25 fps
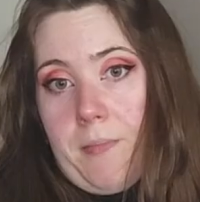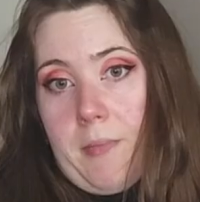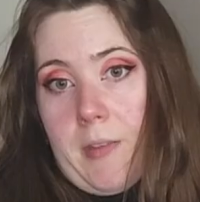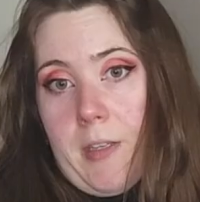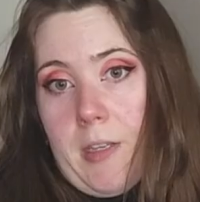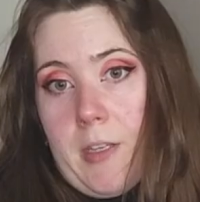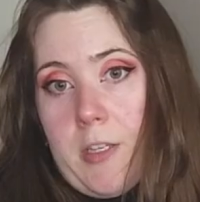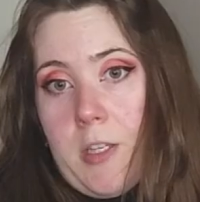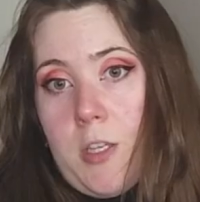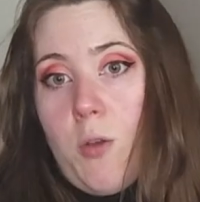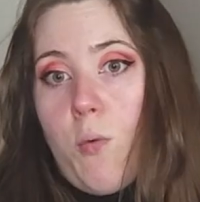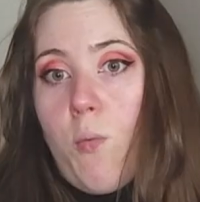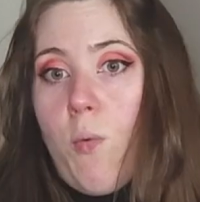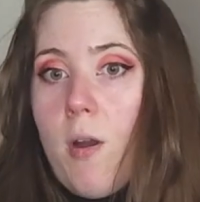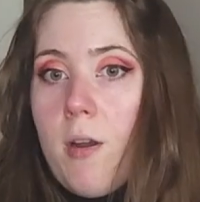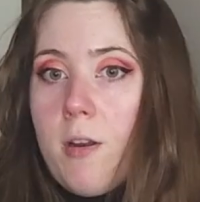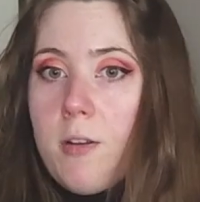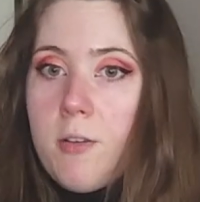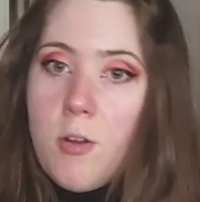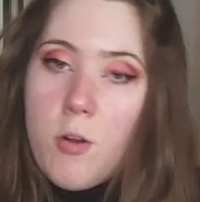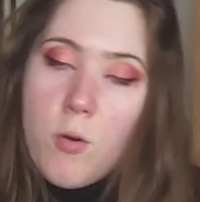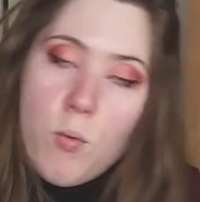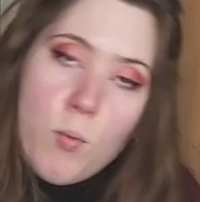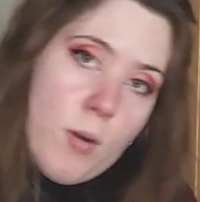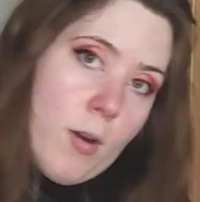you want to
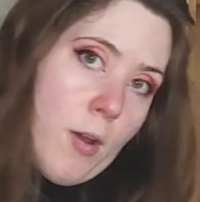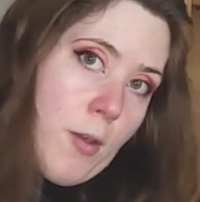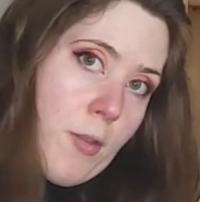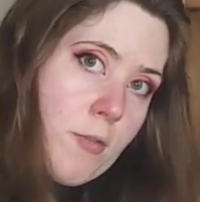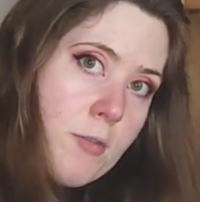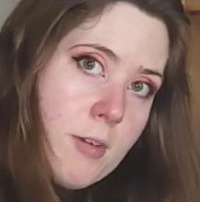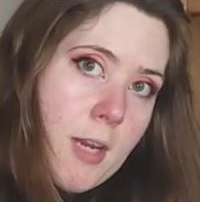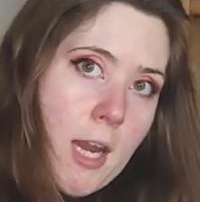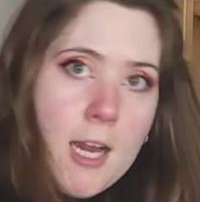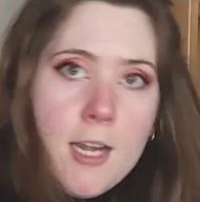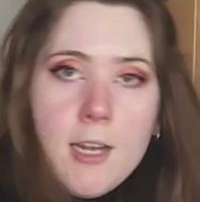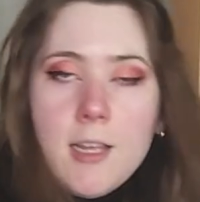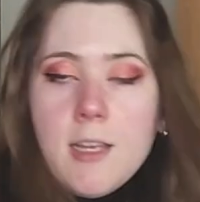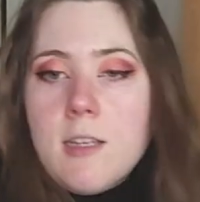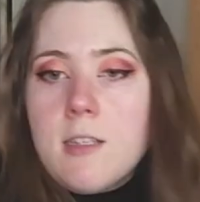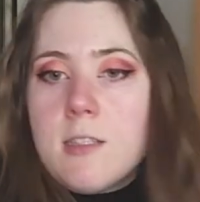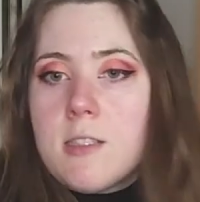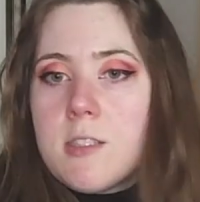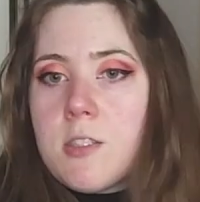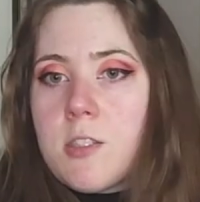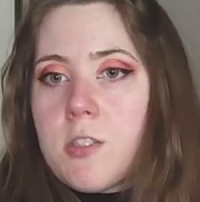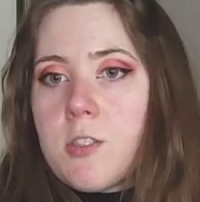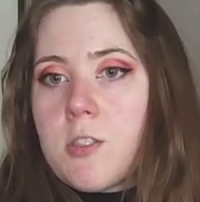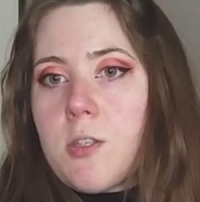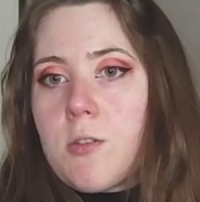know what other deity
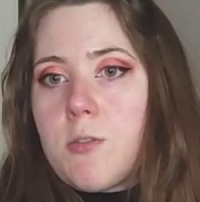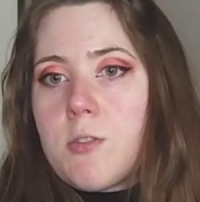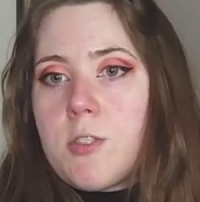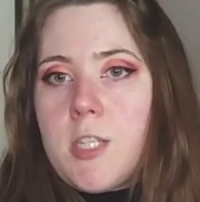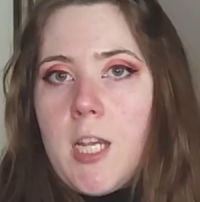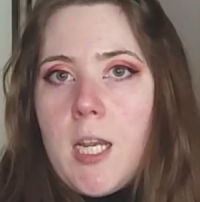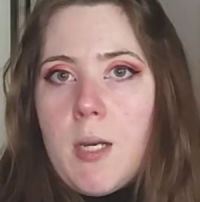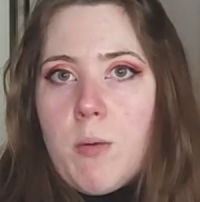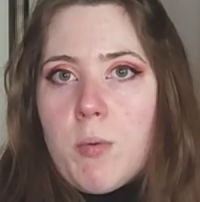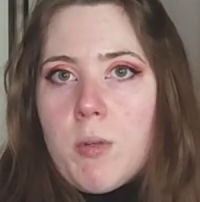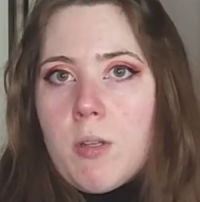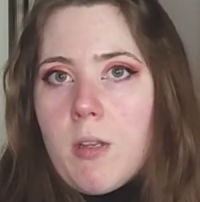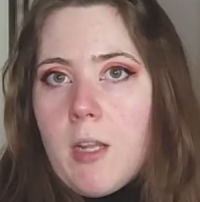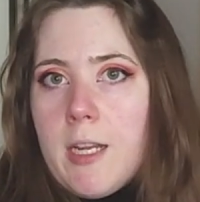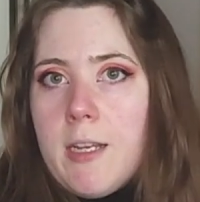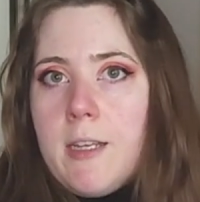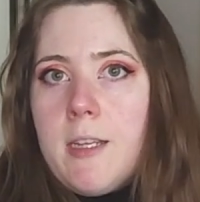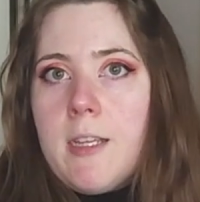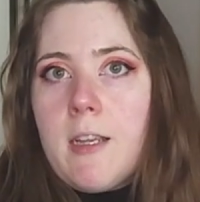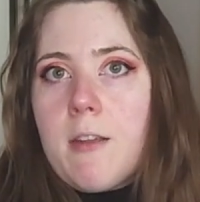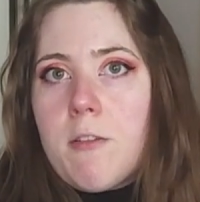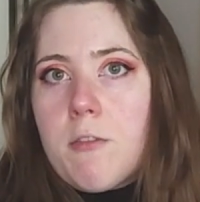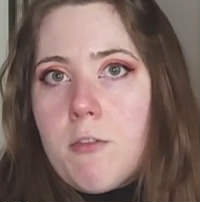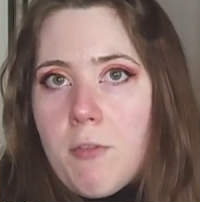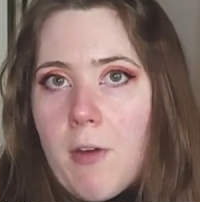is associated with
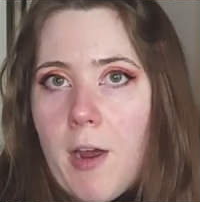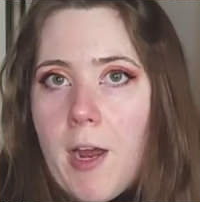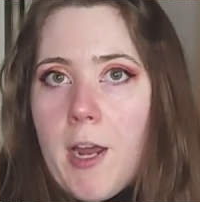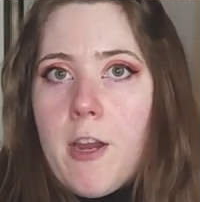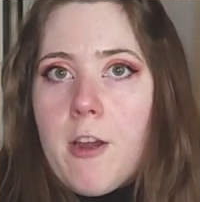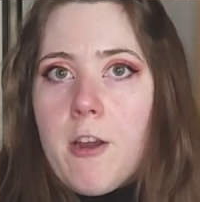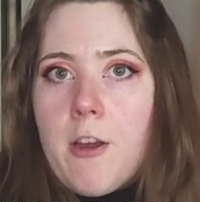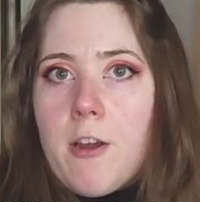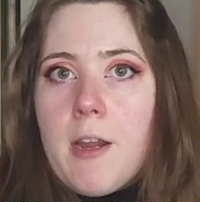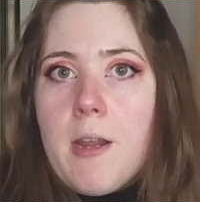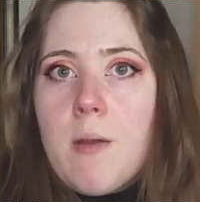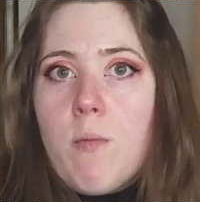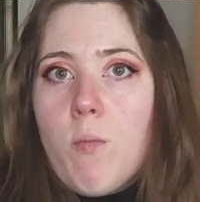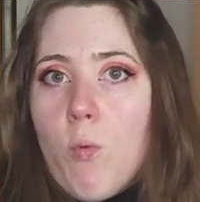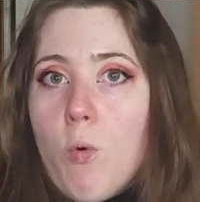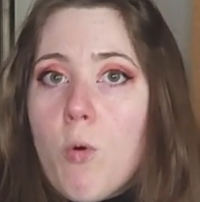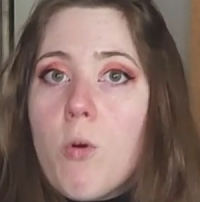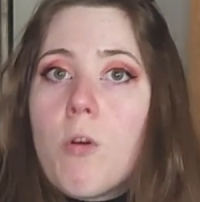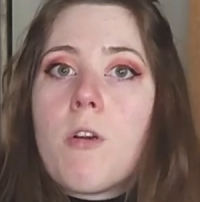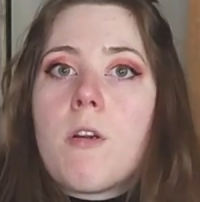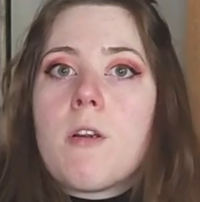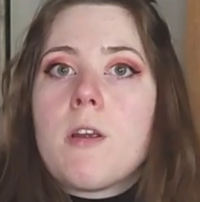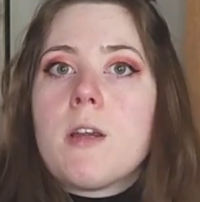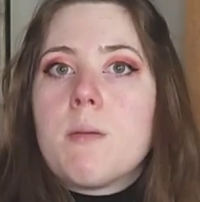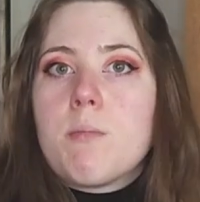lightning and fire and
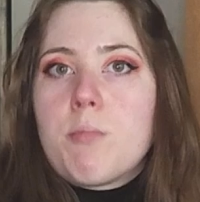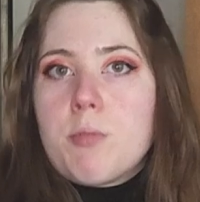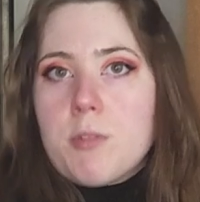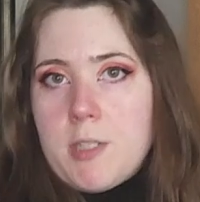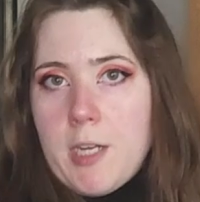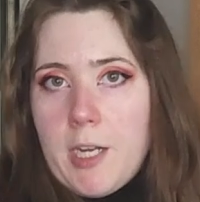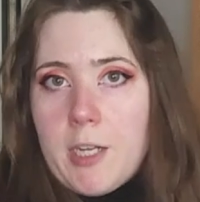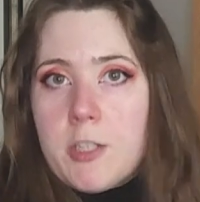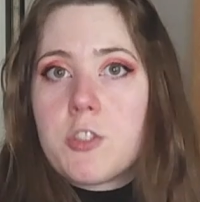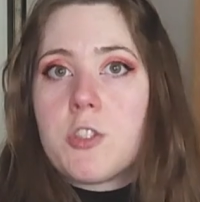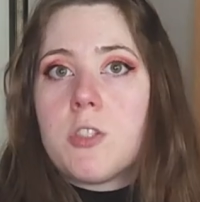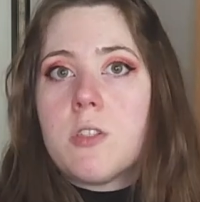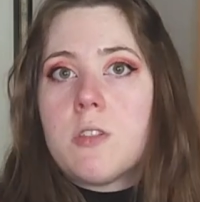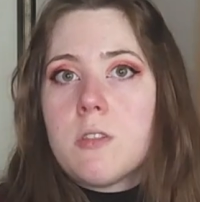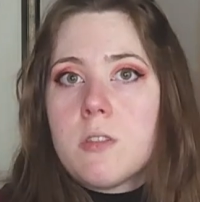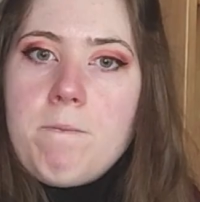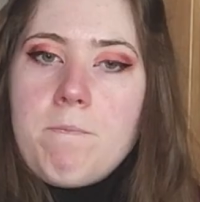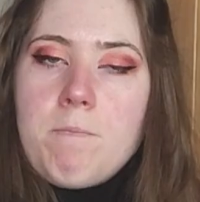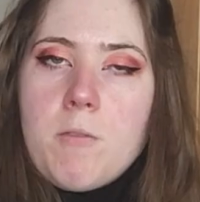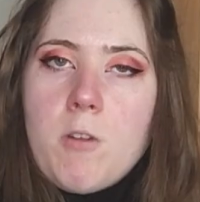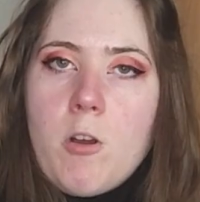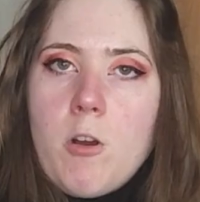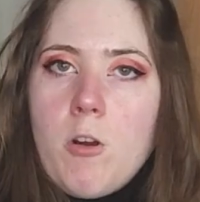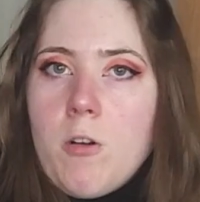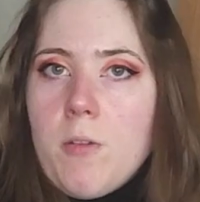war and protection?
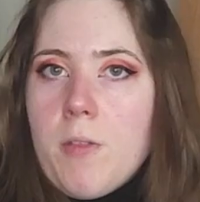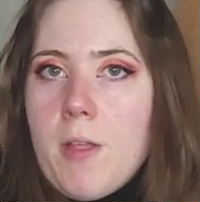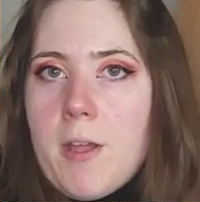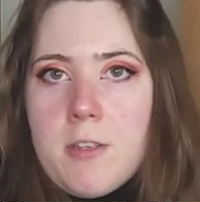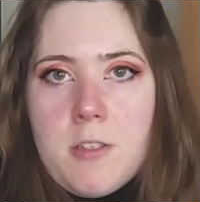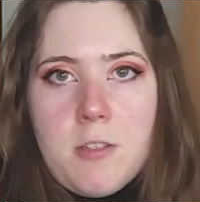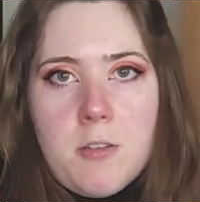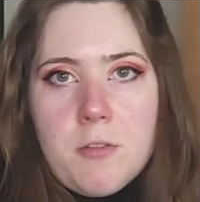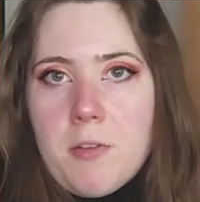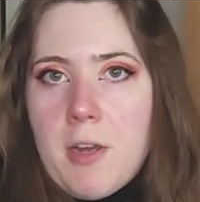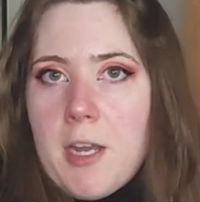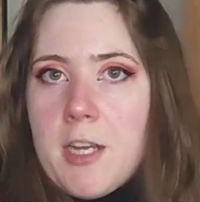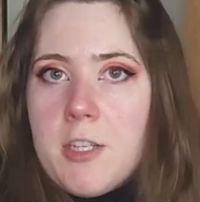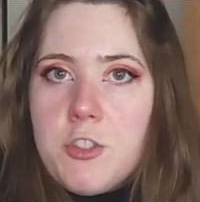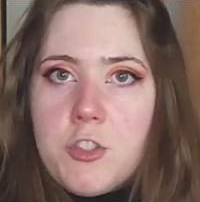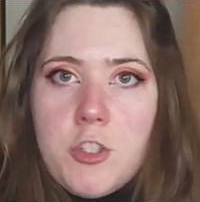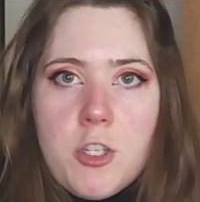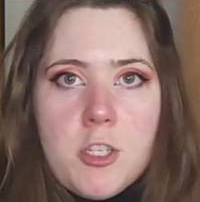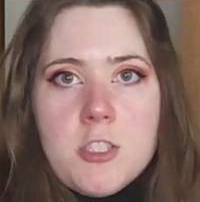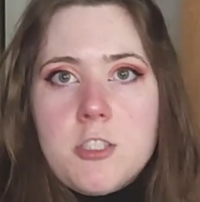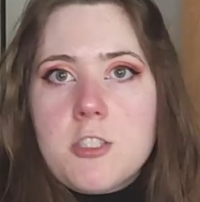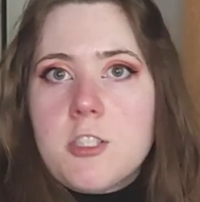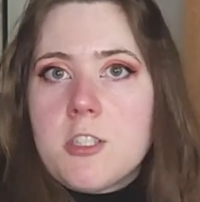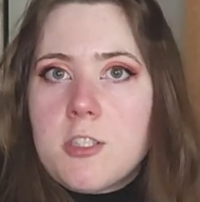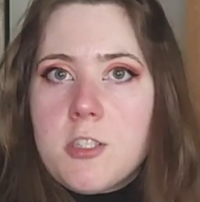All that divine
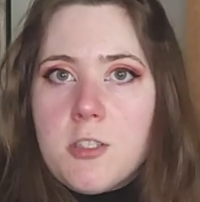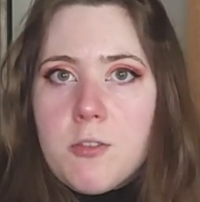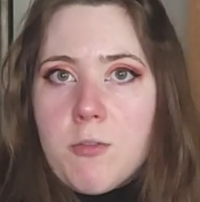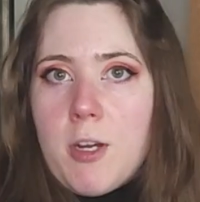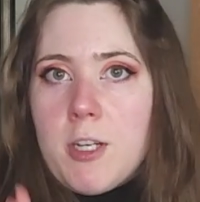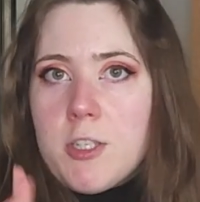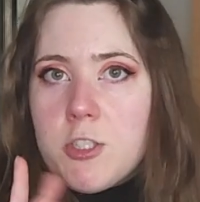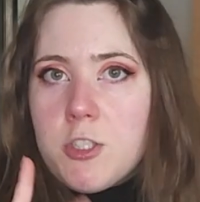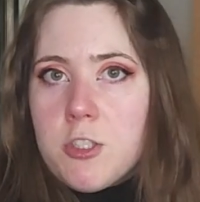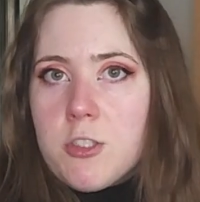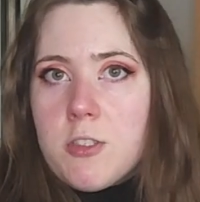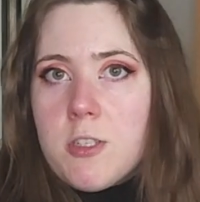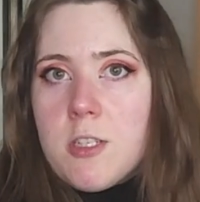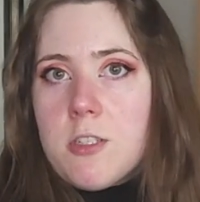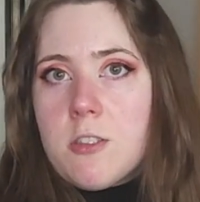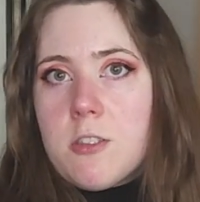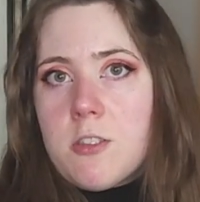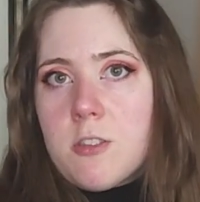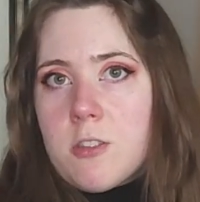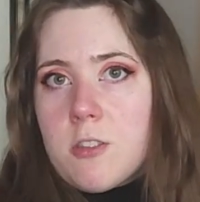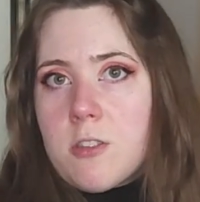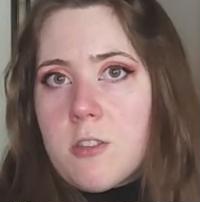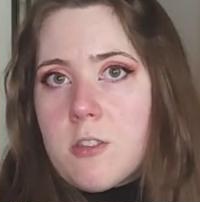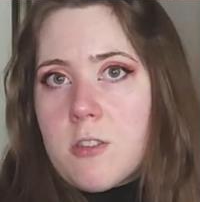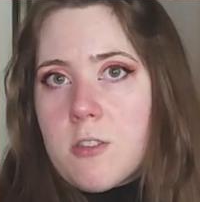justice and righteousness?